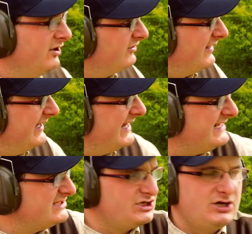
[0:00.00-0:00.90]
So the
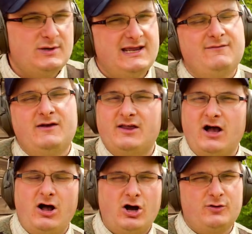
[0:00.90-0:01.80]
later you leave it, the
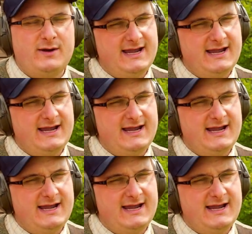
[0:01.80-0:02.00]
harder it